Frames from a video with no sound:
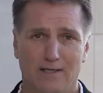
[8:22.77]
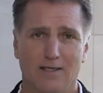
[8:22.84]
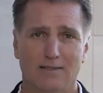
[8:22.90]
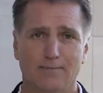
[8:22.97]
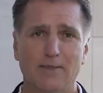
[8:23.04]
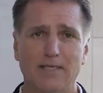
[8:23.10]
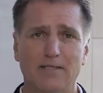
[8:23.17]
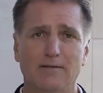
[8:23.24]

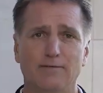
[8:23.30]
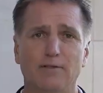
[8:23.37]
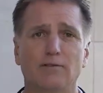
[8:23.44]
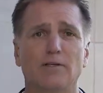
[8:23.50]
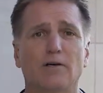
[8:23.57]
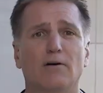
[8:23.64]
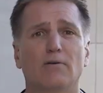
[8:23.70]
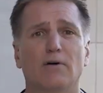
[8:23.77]
As many of you
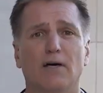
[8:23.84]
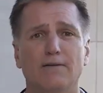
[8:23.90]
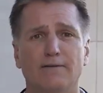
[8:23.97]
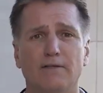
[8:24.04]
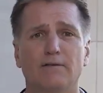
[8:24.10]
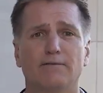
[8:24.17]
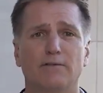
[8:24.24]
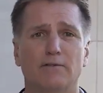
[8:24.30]
know, I've
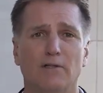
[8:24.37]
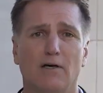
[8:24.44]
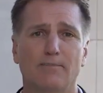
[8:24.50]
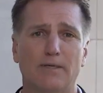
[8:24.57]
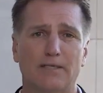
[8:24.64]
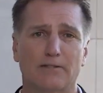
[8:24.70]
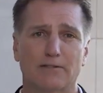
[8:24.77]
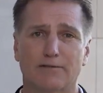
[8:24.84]
interviewed
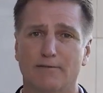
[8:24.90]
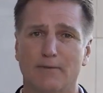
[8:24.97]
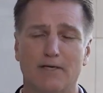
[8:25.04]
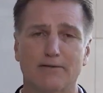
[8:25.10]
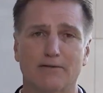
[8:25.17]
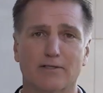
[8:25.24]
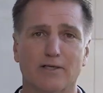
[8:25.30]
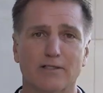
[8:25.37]
lawmakers from
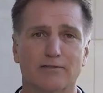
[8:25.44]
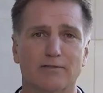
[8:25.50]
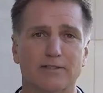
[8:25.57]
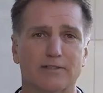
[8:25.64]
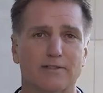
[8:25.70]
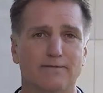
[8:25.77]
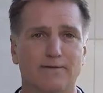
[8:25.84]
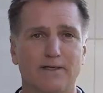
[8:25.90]
other
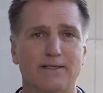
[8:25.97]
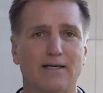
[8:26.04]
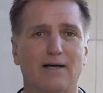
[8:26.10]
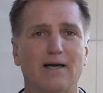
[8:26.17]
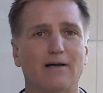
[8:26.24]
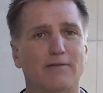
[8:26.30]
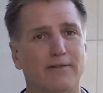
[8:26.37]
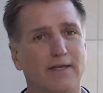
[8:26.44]
countries to find out
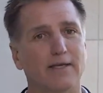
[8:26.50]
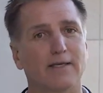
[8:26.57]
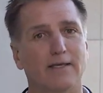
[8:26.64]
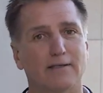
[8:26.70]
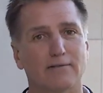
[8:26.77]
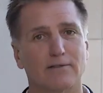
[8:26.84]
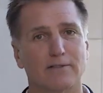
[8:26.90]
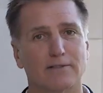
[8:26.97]
how they
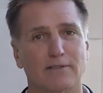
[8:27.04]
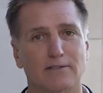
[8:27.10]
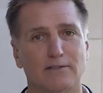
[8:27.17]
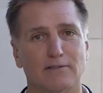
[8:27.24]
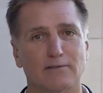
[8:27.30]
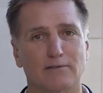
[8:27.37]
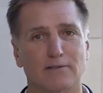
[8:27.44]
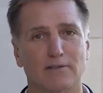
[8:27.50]
handle these
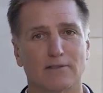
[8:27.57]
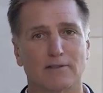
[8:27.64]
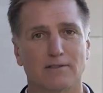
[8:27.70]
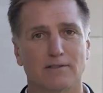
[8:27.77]
issues.